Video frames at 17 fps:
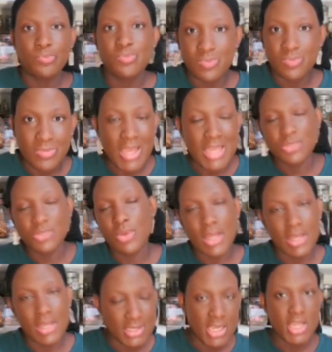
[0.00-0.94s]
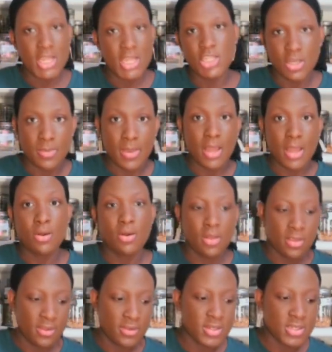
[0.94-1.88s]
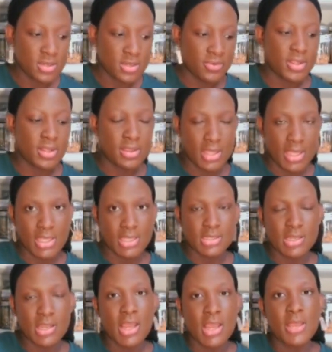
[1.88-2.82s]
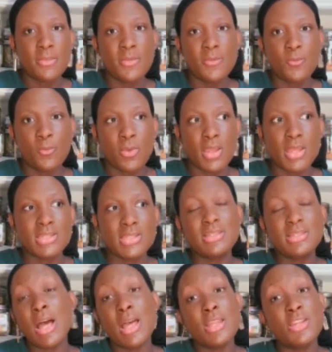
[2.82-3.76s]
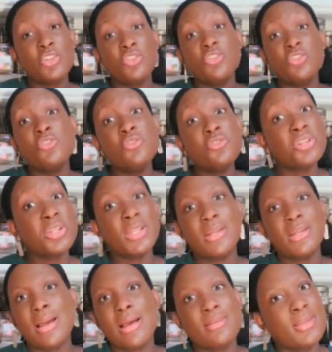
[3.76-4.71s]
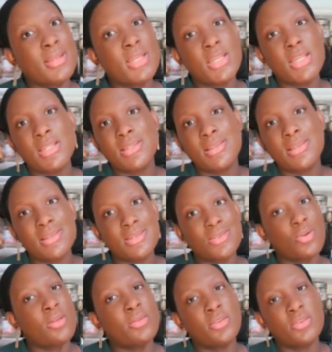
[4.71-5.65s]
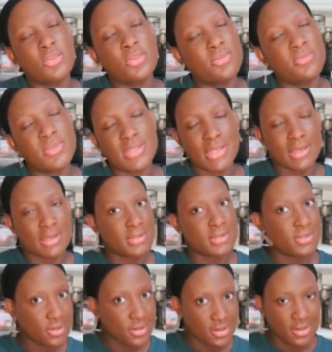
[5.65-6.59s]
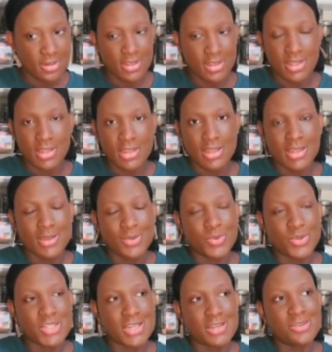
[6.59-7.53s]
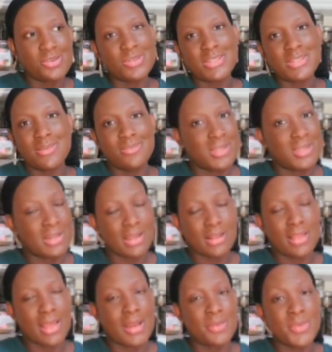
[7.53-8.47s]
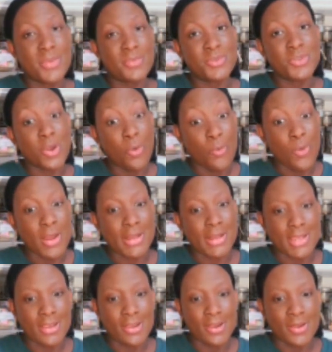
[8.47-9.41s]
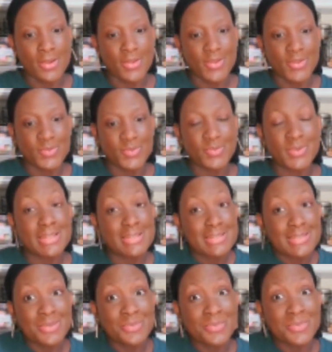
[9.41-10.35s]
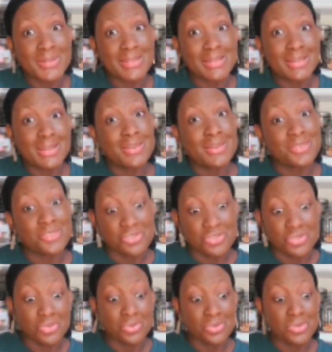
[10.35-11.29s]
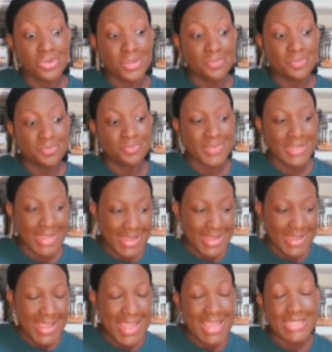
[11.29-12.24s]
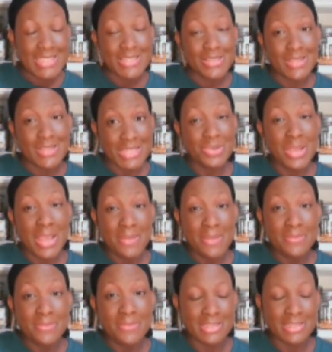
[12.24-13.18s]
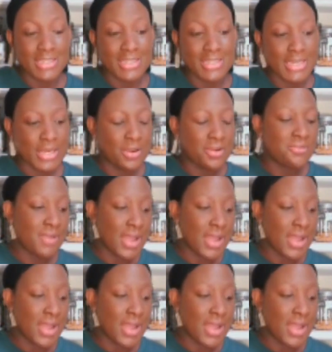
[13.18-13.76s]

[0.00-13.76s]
that's why I teach about all of these different things. It's not, it's usually not the easiest on the surface answer, which I know is something that a lot of people don't want to hear, but it's simply true. Okay, so that's why I have a section in here,